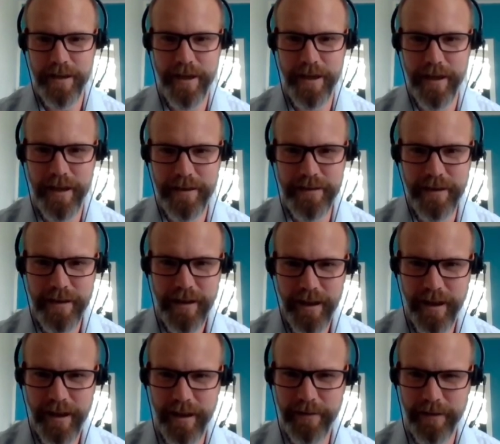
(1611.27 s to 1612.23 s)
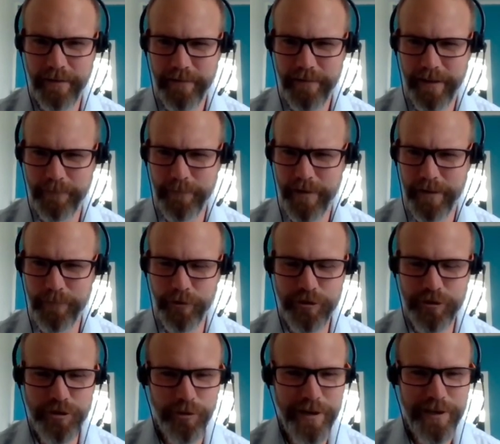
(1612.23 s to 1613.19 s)
And I'm
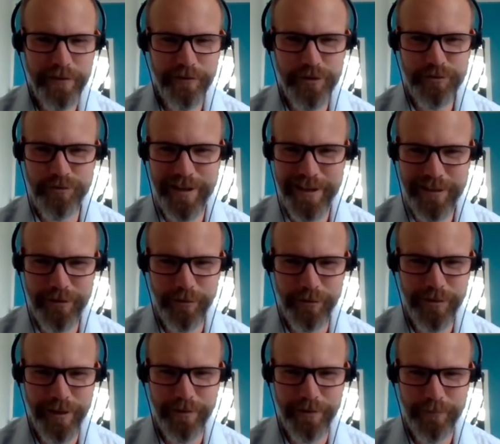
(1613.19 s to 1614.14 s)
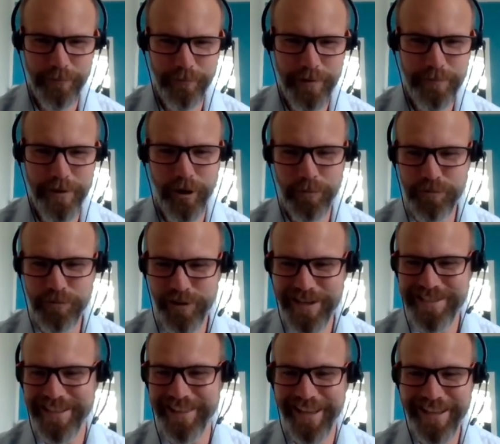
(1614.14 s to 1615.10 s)
not sure any of us really thought that we'd be
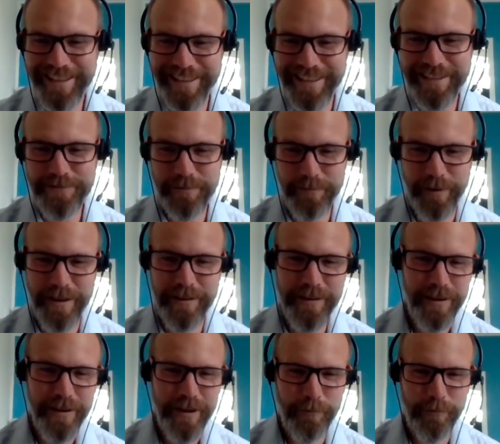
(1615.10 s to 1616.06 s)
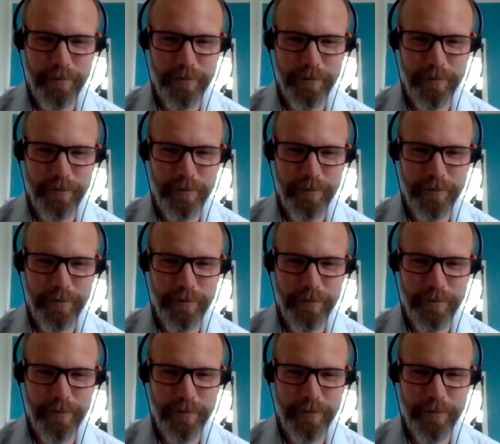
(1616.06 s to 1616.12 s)
operating like this when